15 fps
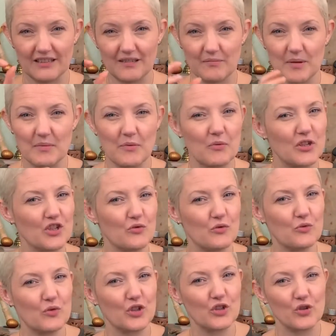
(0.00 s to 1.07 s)
Maybe when you
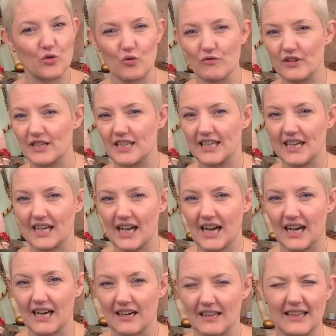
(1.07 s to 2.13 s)
were going to overtake a
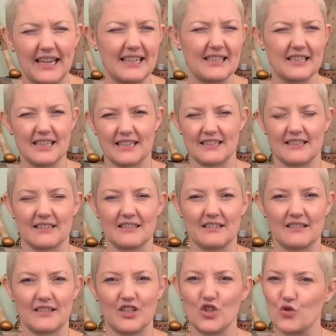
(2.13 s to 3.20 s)
car and they didn't, and
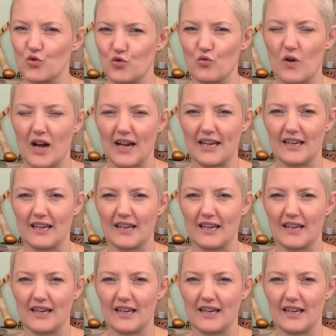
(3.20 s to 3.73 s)
you don't know why.